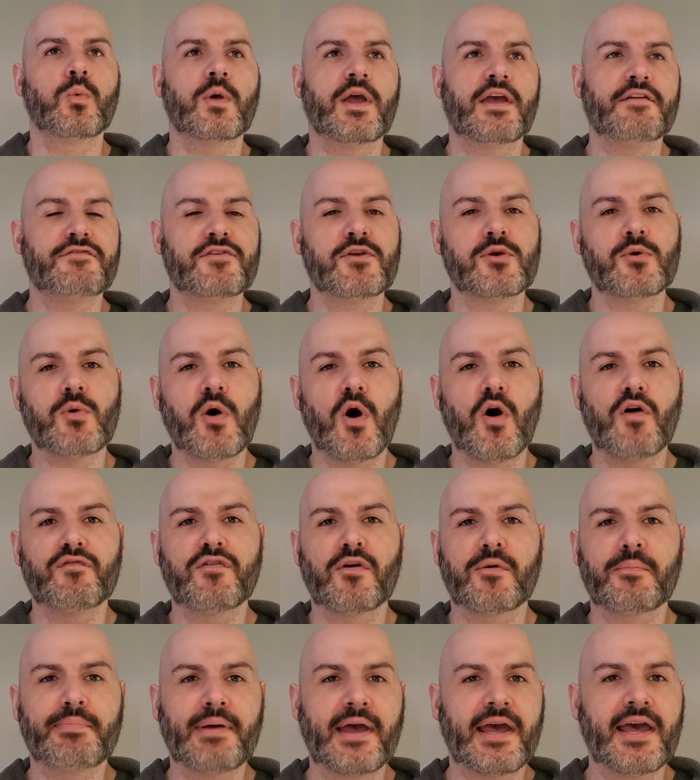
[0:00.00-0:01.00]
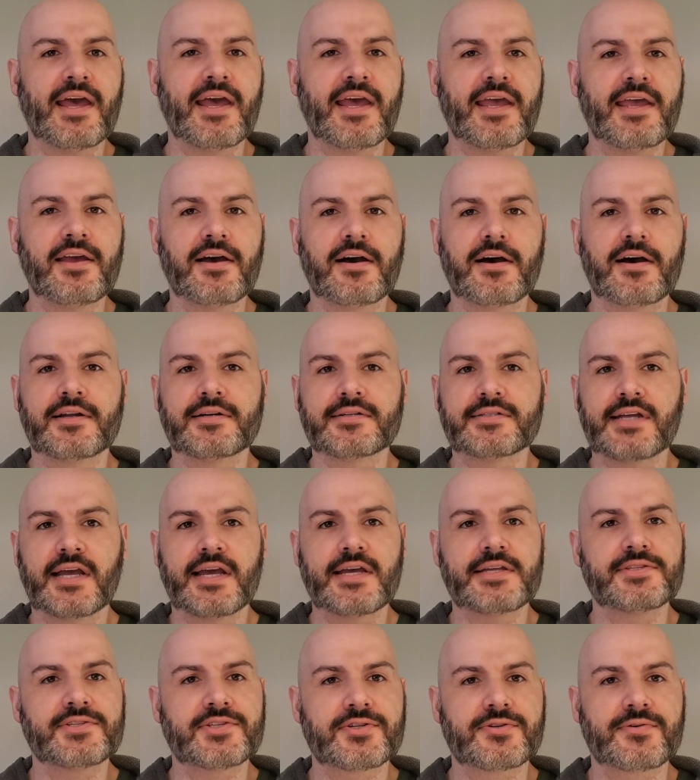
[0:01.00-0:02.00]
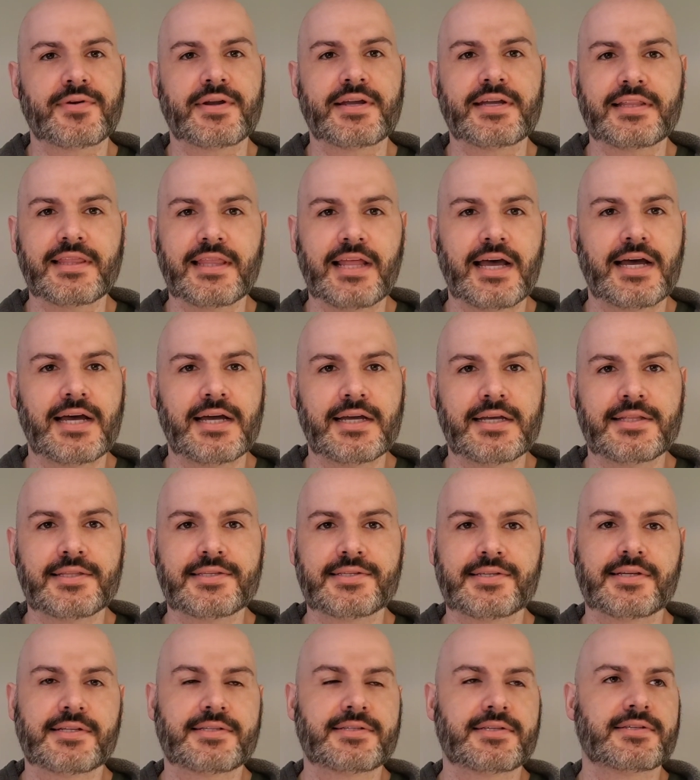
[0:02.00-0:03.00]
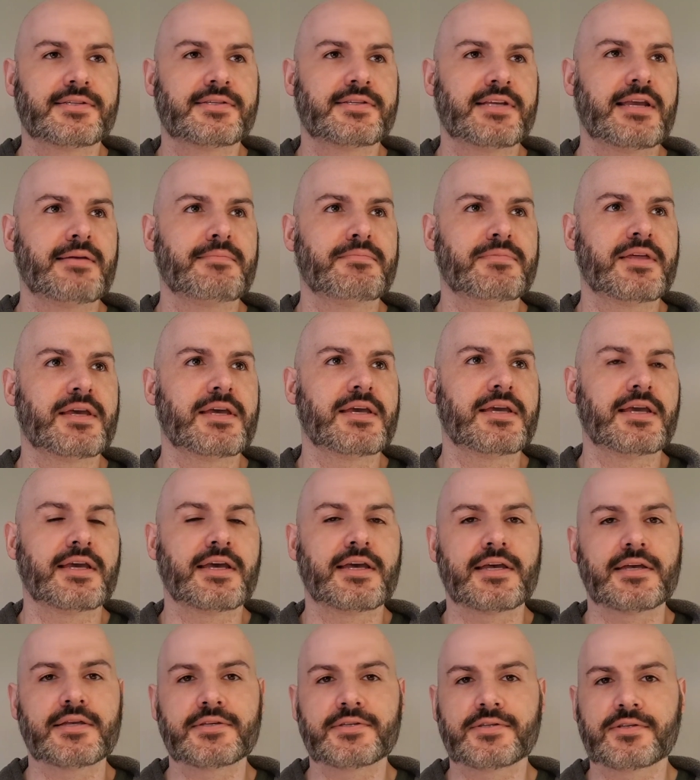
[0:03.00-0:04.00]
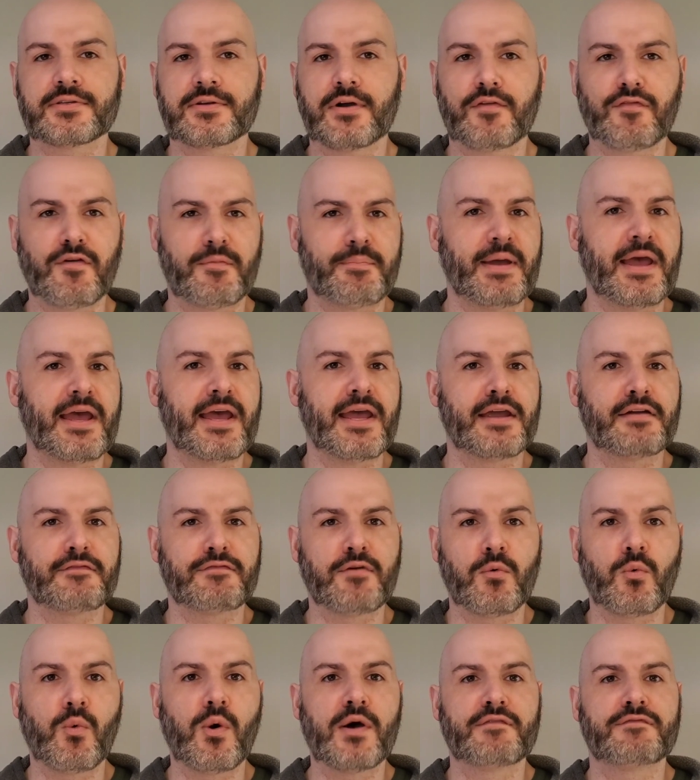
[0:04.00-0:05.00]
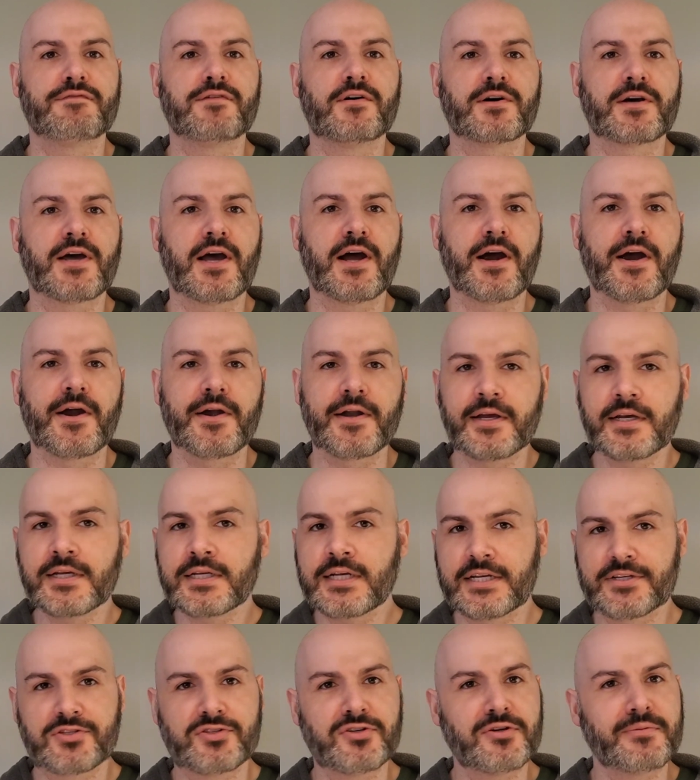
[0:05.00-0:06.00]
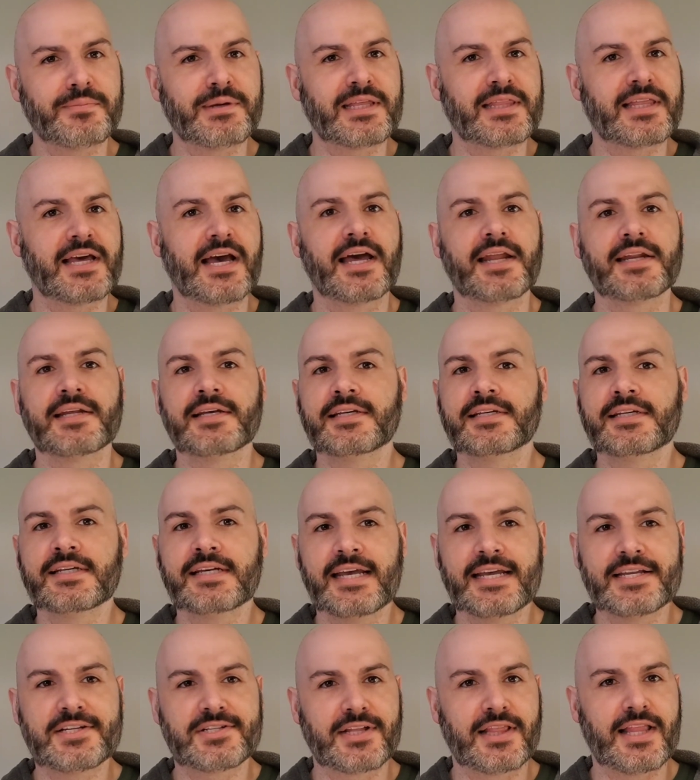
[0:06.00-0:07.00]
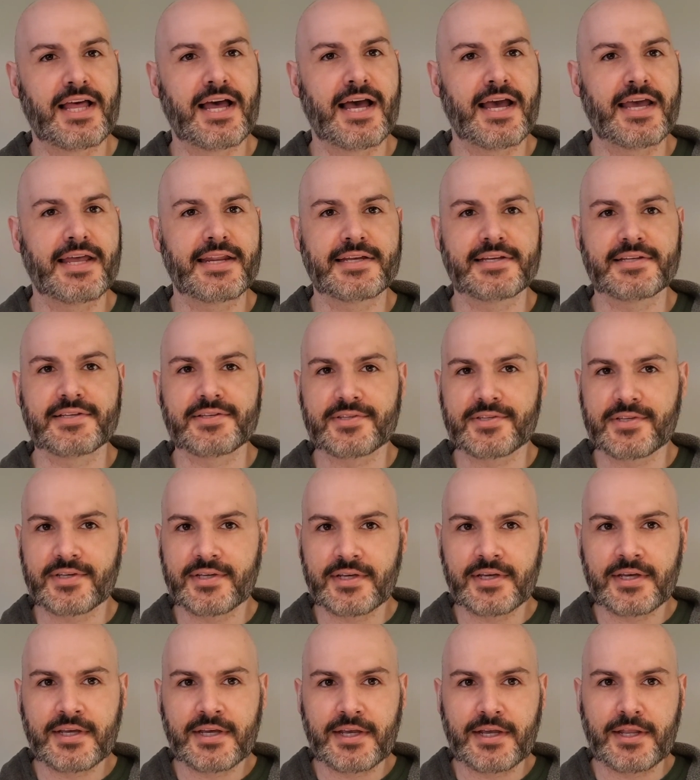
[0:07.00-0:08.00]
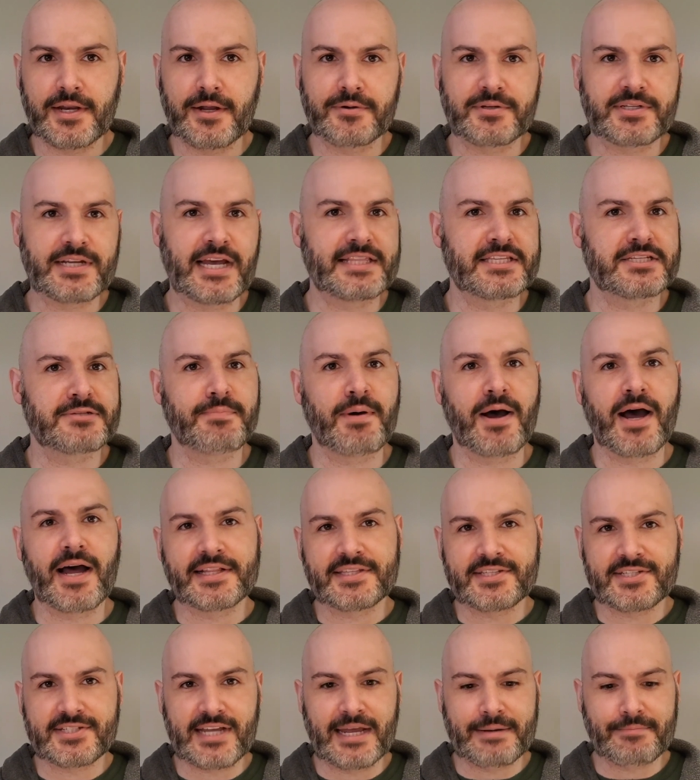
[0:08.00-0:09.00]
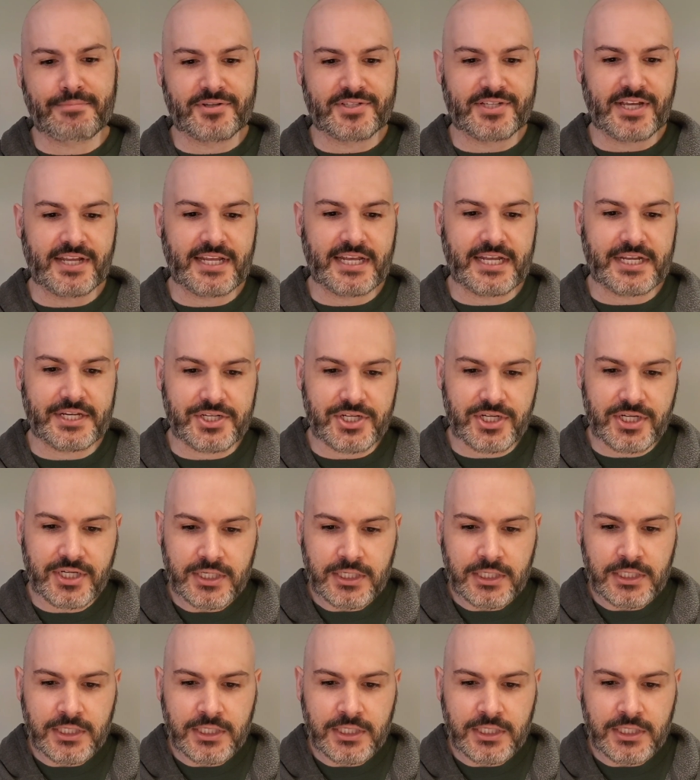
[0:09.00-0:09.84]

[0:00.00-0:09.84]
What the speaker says: If you overpay on 10 straight lines, it's the same thing as overpaying for one full card, assuming that each line is, 10 spots, 10% each.